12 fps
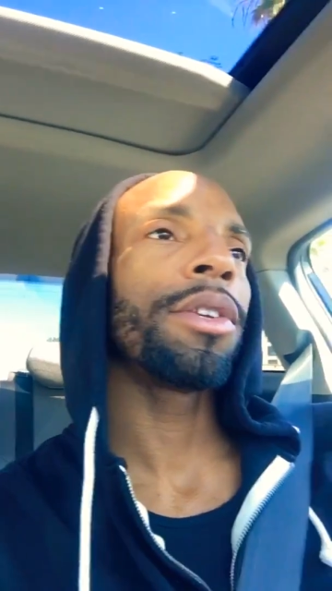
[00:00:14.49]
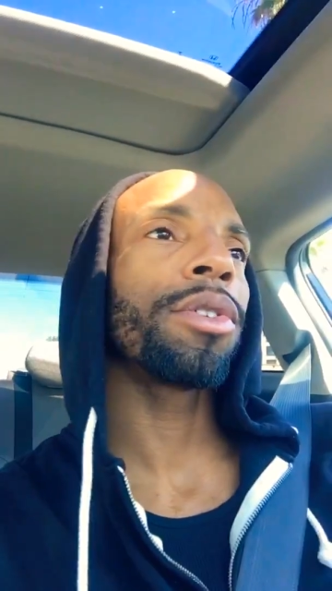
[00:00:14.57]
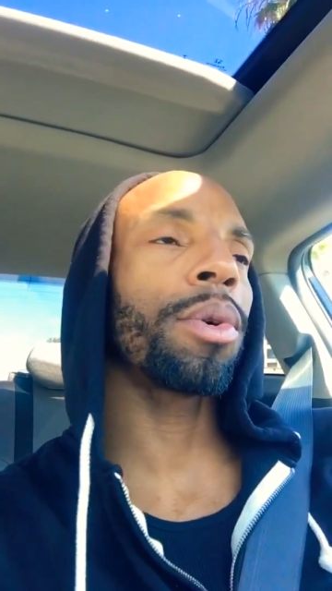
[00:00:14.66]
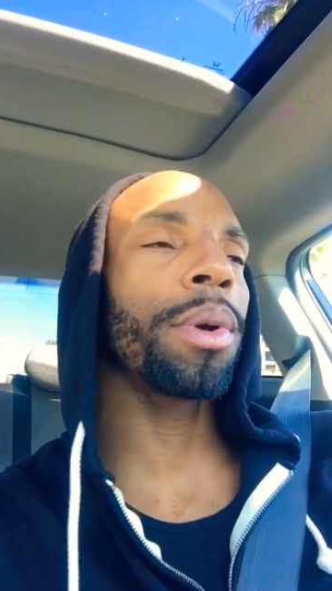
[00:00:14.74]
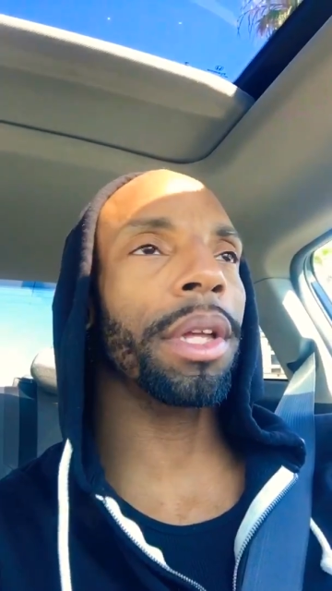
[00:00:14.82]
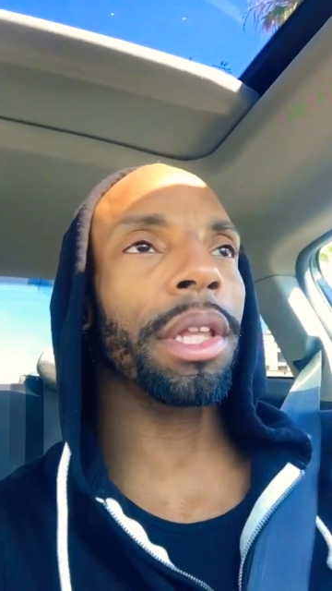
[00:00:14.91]

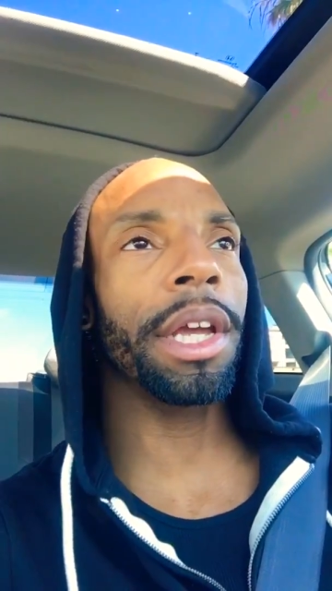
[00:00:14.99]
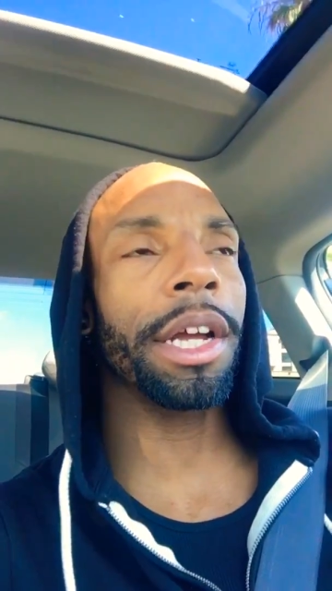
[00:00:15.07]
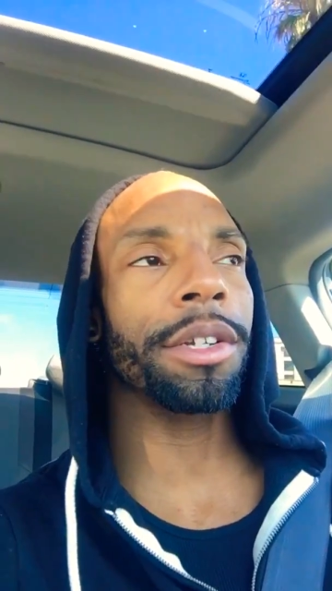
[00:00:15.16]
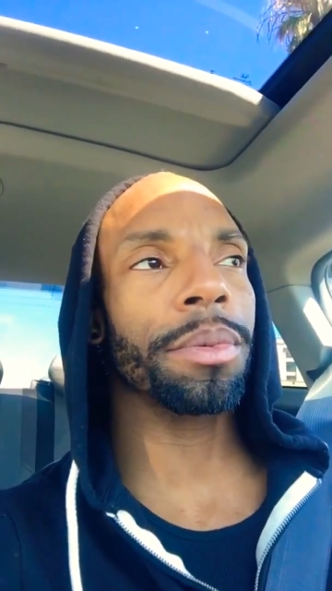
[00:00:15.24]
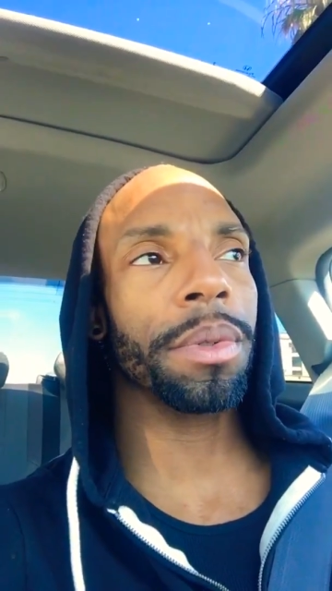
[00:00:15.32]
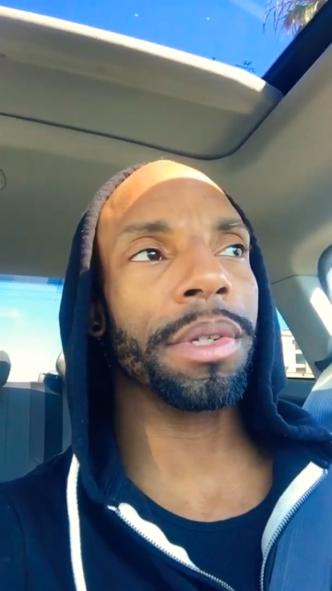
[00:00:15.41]
So quickly,
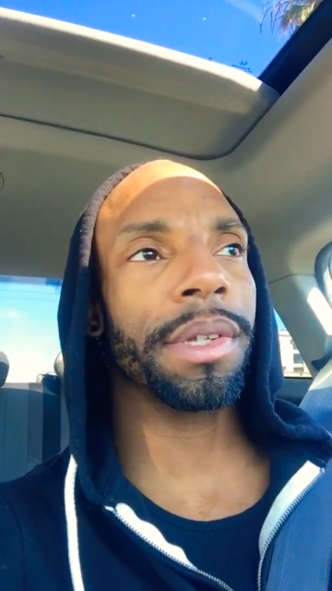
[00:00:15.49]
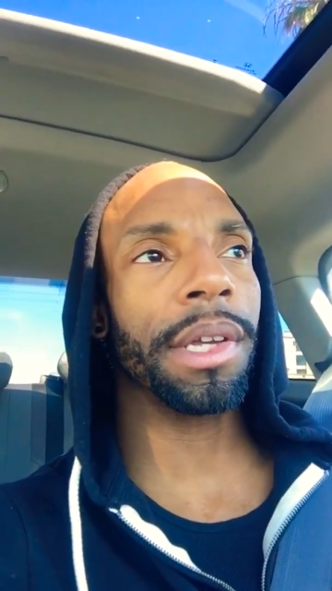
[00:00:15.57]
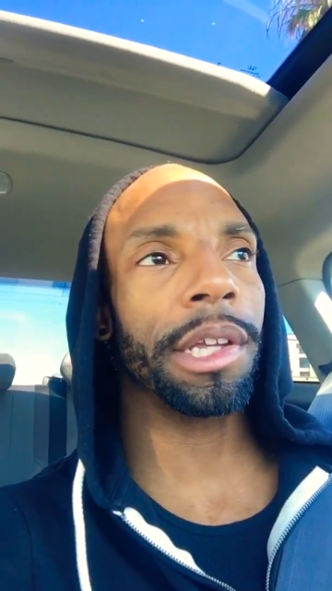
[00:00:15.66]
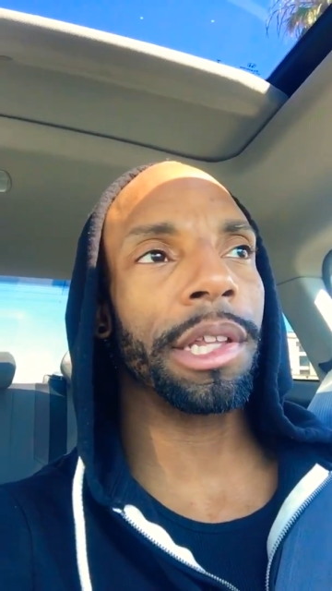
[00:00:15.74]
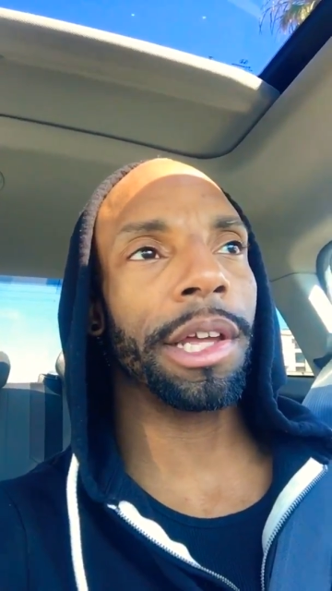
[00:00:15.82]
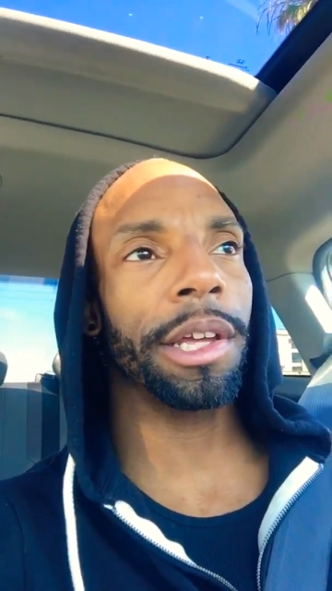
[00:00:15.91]
I just want to
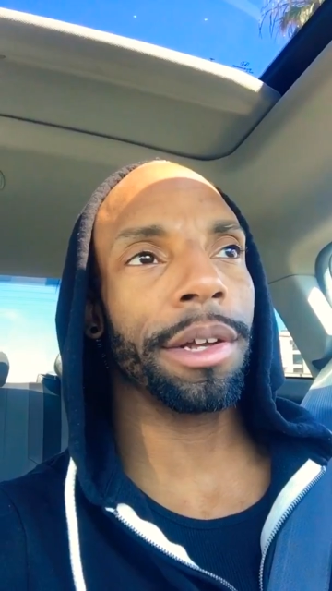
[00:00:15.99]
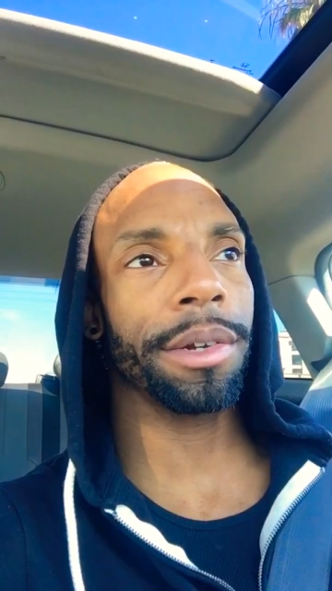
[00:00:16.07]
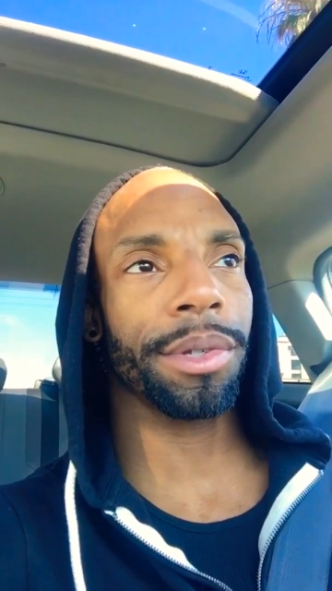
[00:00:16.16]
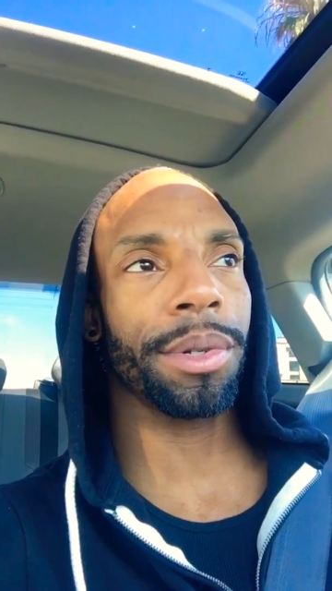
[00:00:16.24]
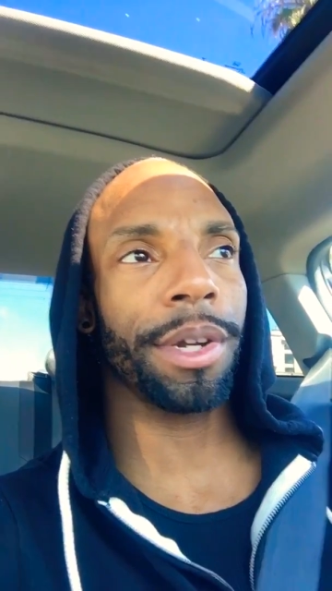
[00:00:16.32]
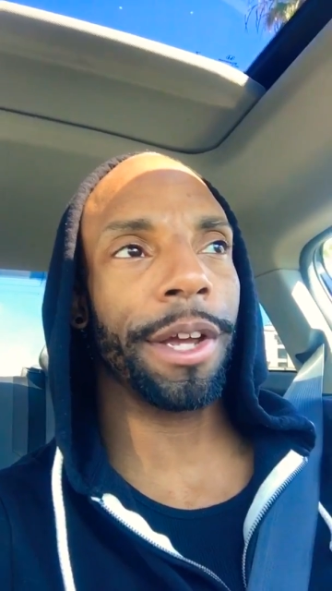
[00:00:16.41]
say that
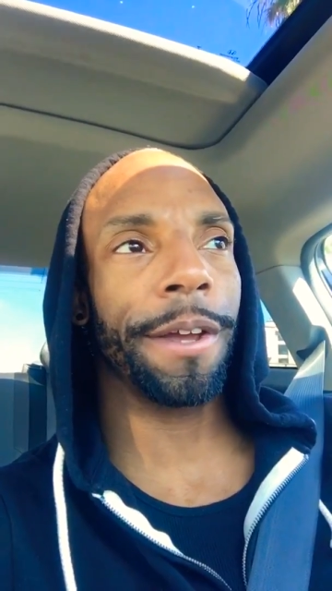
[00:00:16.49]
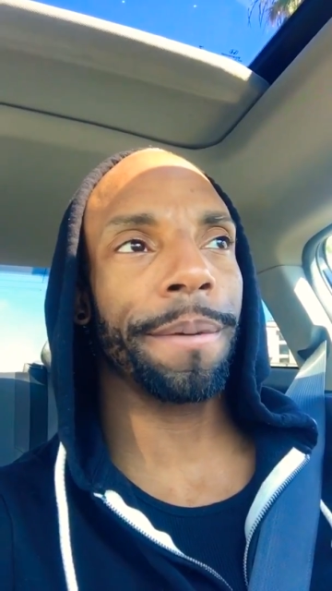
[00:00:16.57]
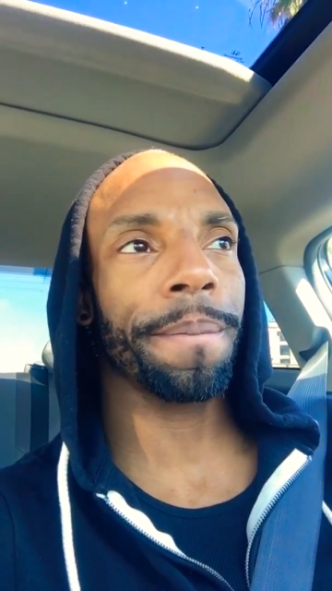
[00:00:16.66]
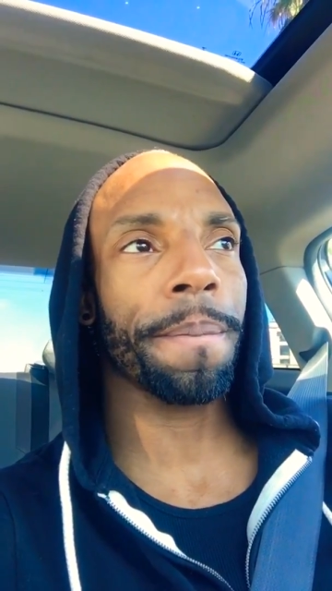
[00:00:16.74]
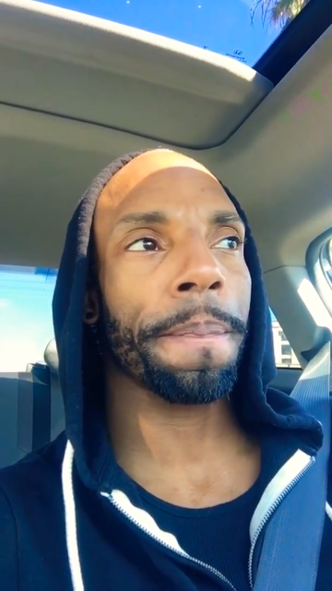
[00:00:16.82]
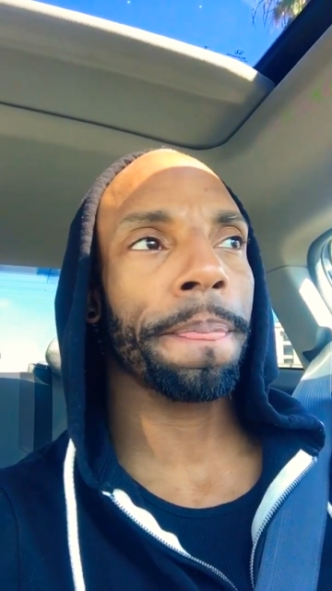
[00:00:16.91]
yesterday